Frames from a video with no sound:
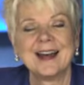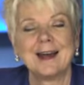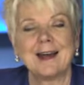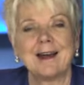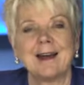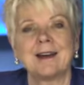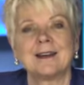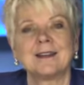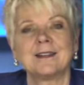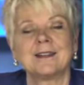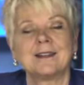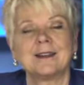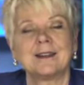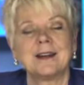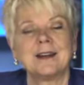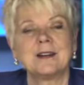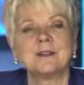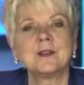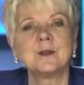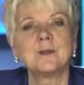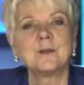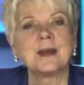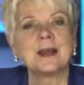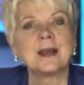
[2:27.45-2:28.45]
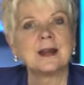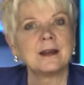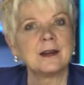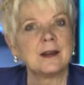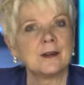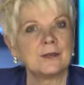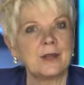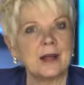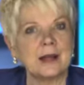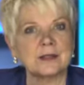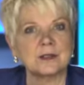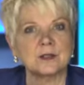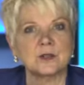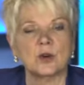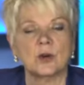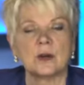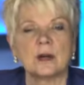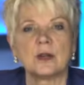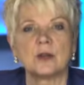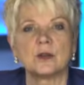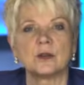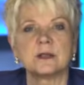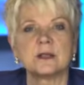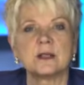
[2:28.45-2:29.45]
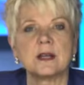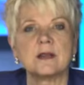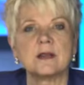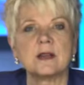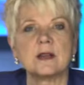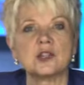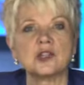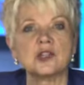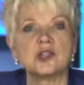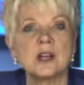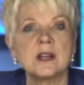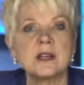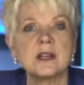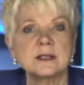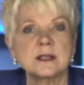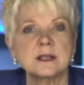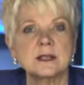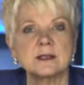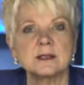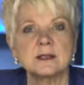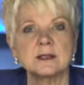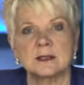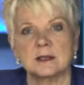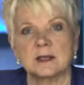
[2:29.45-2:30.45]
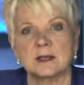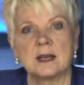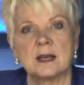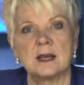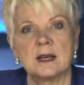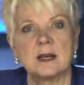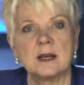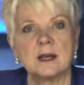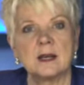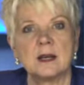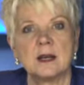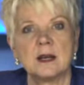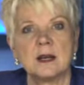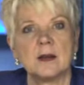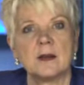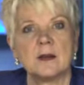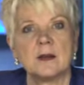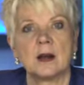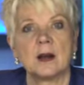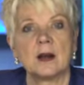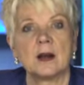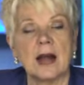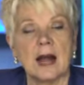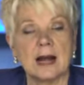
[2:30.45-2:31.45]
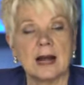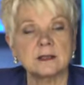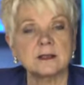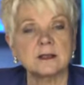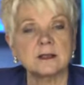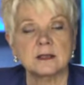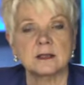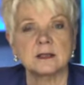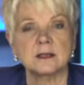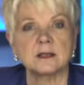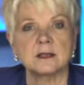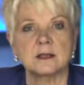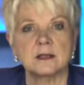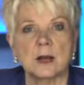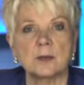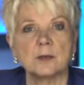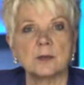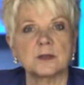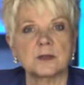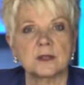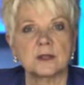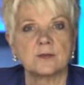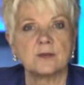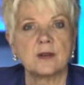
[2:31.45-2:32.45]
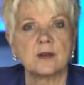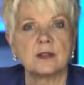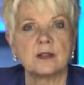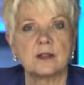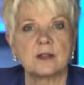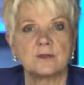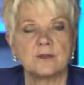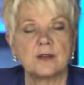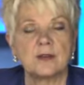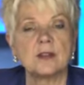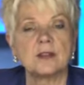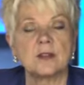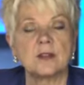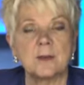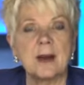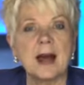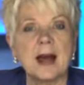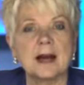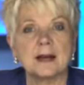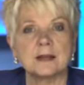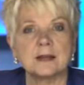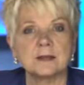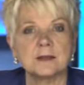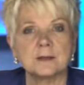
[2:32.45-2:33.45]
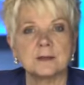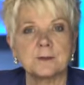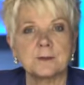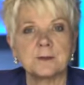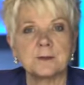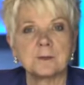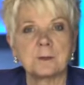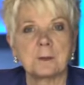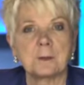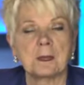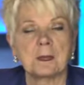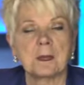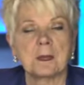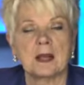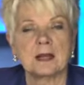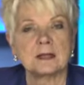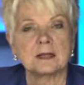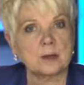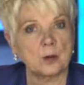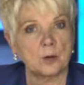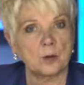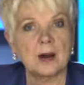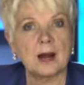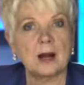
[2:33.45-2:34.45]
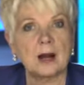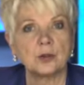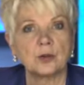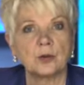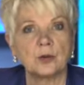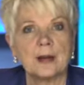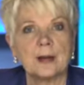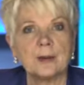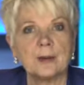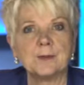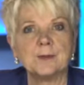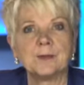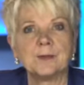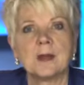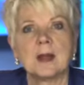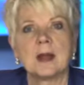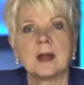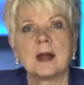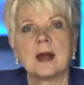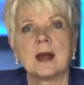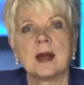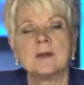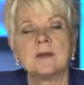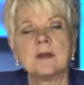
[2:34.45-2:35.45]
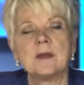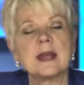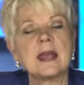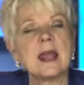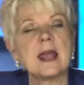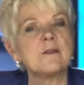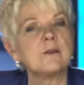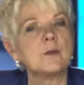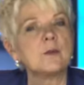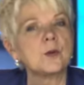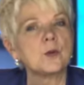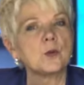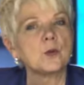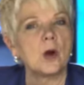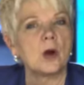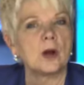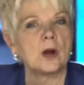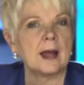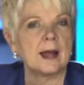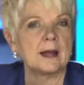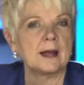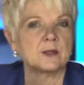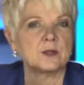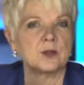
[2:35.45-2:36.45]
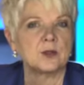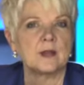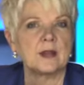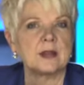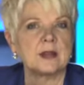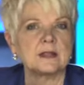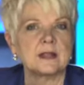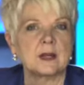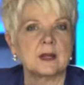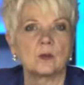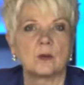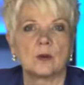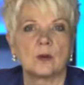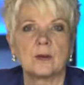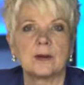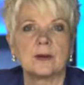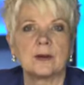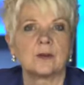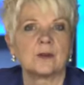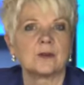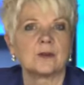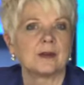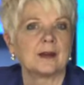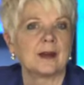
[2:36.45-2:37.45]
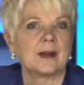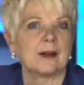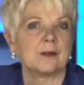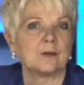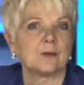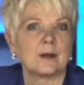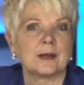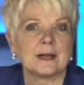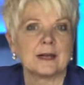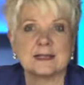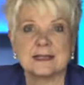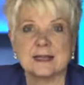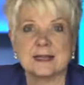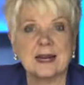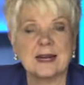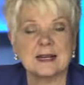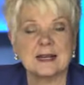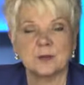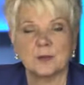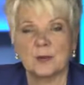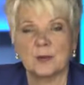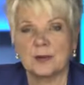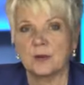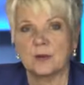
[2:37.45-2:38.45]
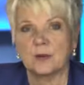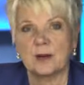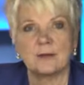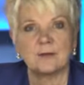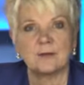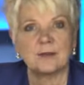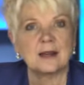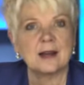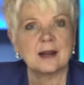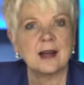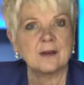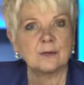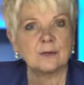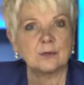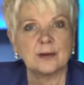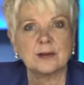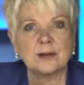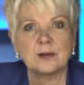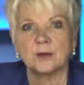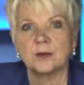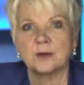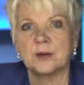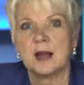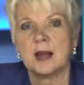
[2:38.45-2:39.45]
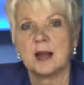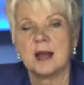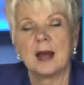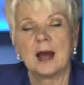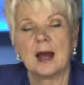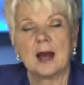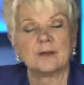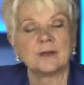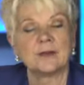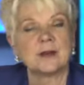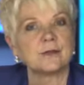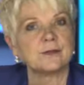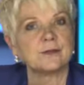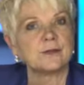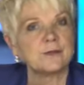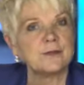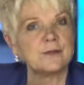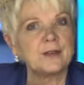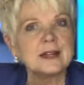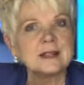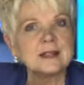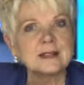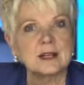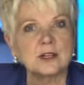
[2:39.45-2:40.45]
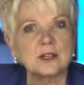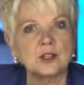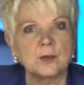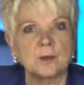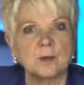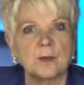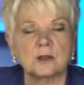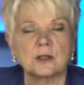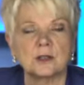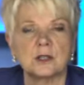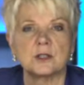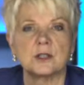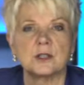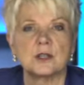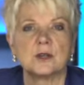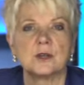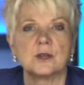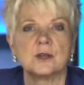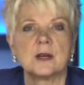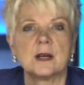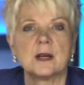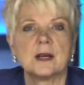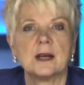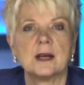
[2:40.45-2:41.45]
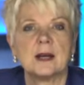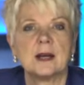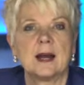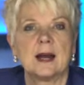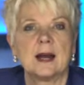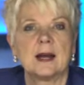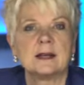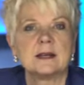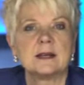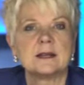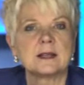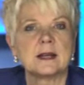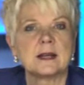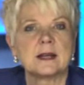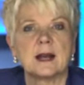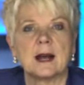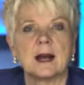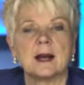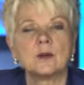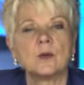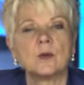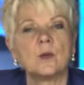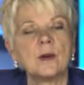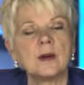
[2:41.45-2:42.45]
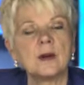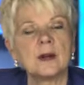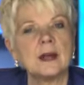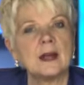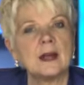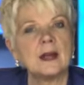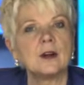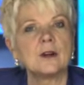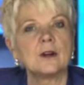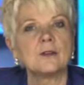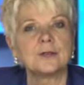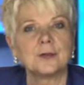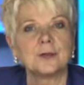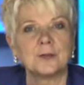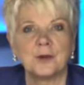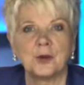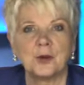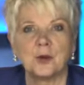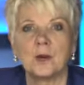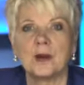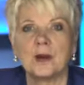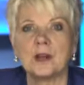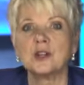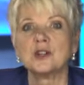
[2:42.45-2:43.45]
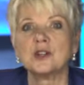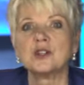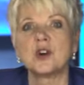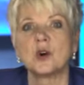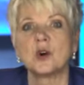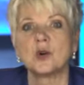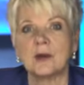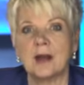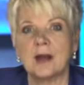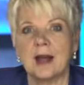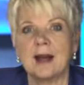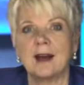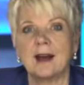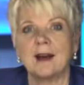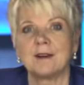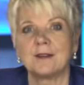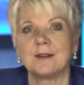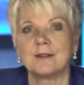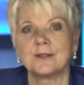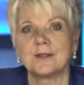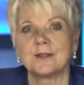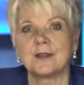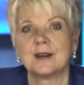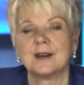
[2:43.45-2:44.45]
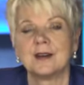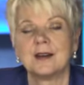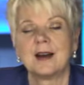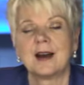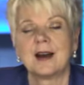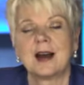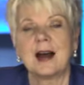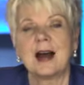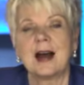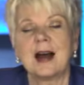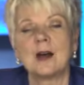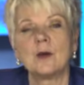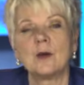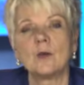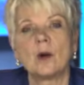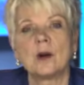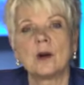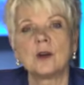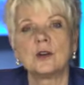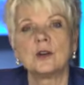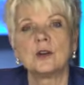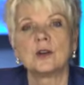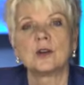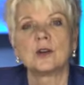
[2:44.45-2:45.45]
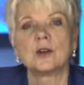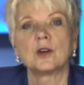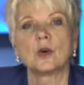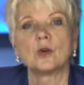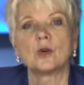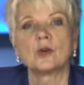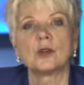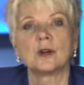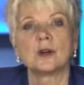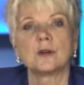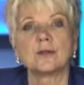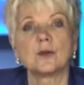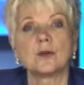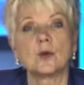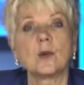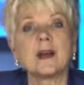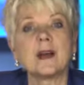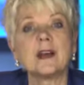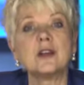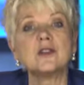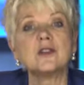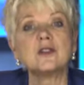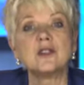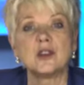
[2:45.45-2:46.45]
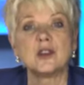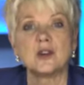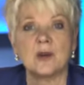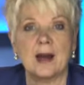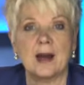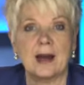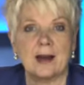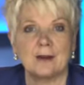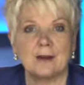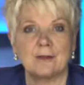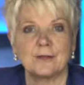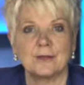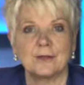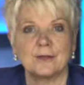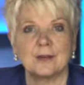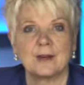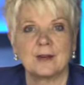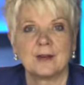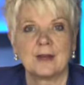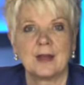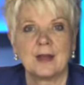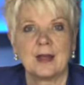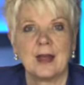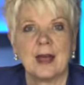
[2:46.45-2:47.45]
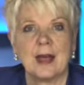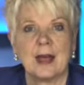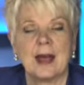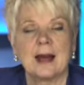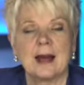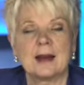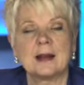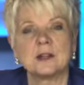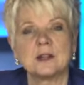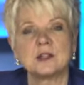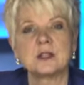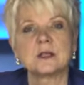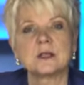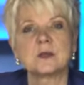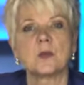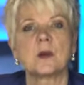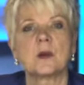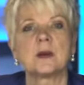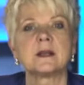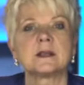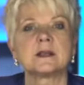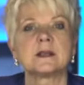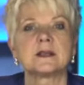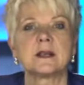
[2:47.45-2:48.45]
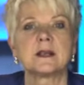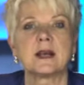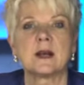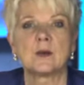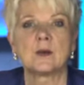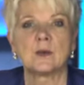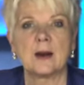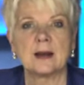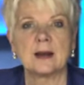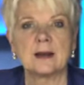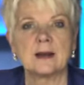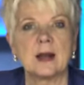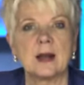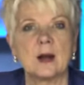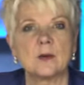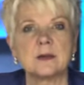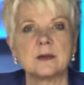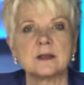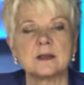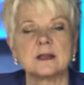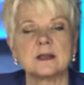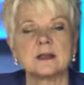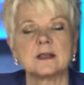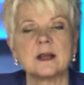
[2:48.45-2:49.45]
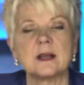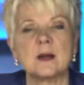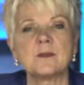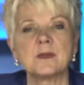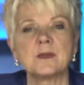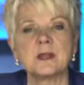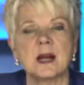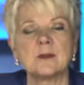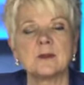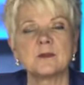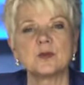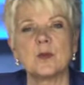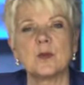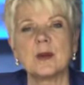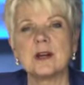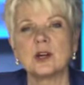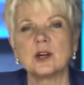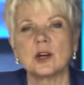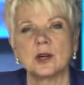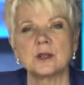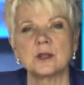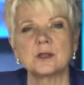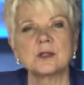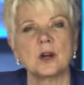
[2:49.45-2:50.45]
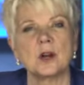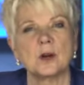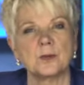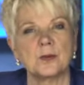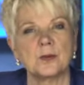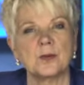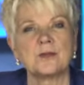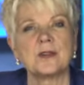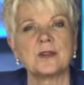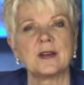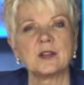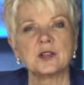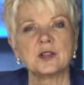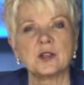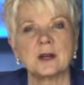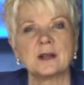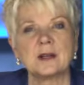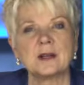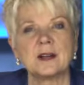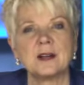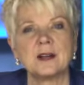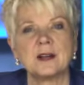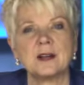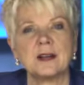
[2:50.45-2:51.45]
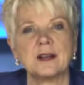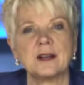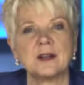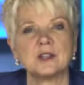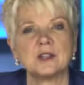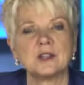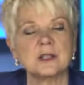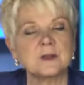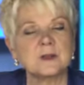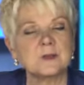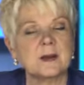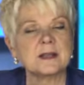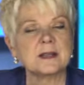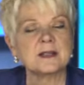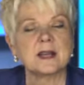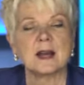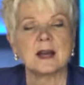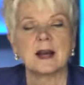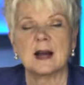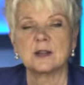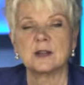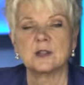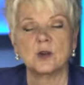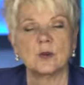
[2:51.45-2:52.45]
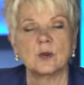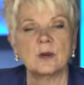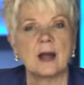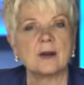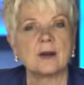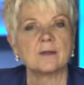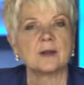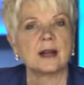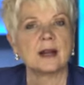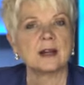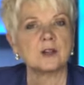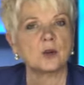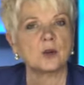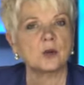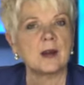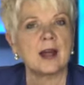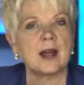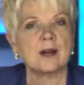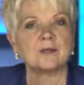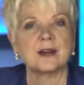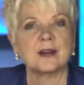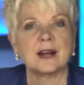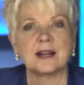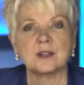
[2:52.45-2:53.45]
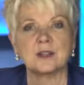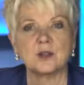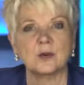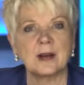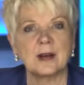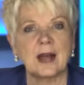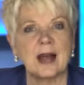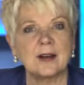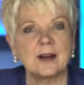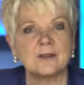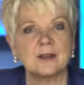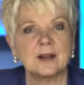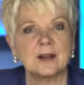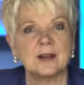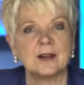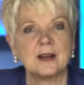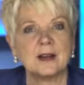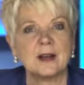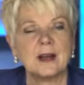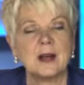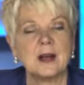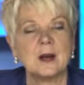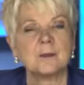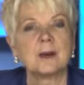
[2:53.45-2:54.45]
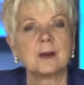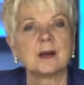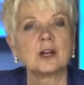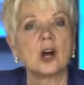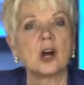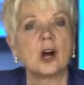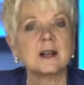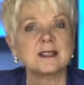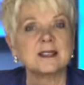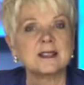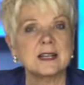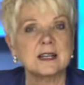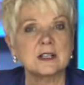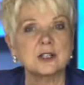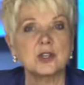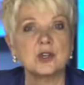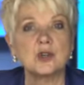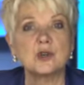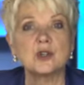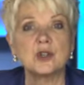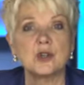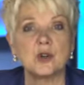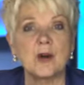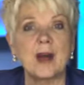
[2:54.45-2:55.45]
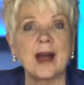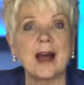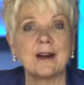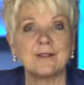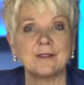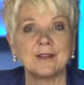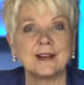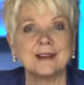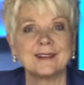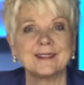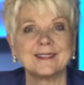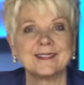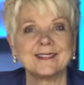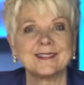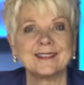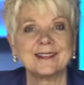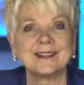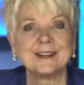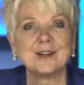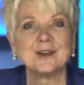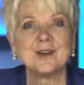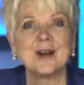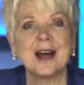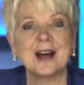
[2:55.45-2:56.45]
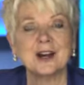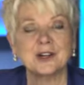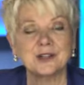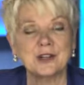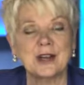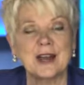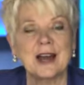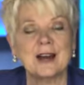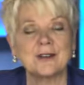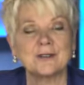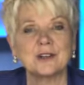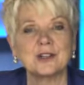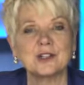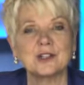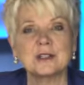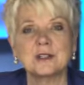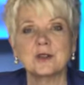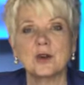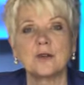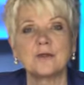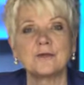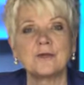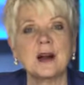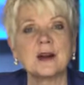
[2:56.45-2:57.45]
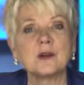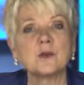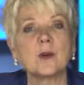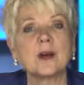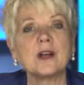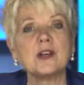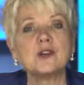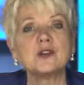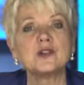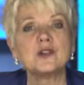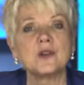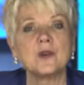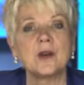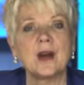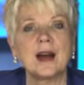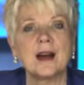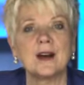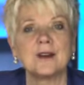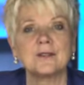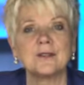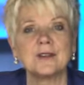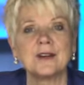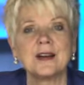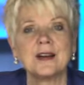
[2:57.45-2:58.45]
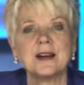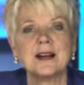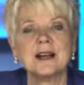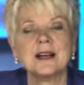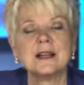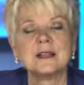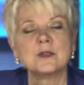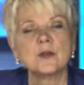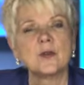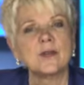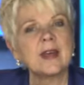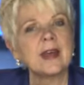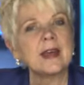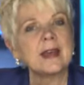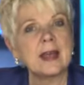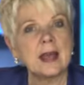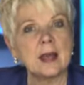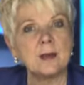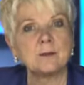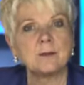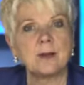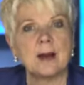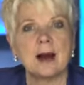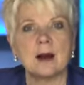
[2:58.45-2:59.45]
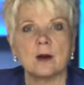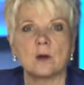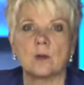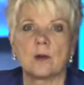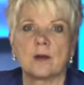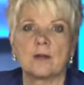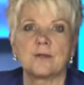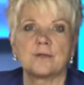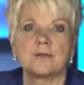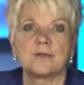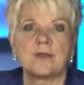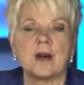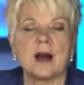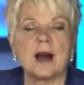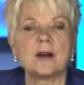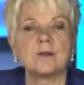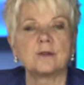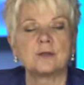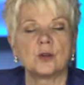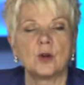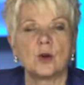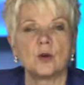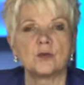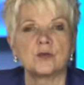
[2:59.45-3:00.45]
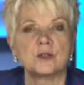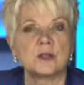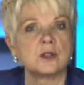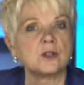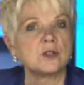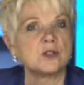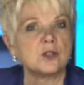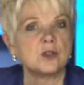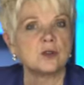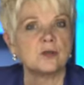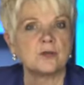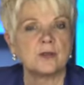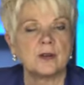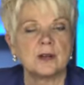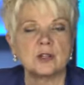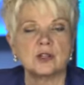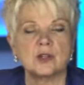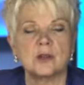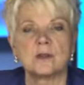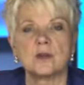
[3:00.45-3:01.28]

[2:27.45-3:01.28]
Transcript: And in the beginning of that story, you'll see that Jesus, He asked His disciples to feed the mass because they were hungry. And they gave Him the wrong answer. They said, "Well, we don't have what it takes. We don't have enough. We don't have enough to feed such a multitude." And He said, "I don't want to hear from you what you don't have. I want you to go look for what you do have." And I just want to say right now is that sometimes we curse our provision just by saying, "I don't have it. I don't have it. I don't have it." But God says you do have it. You actually have it. Just go find what you do have. So they came back with 5 loaves and 2 fish.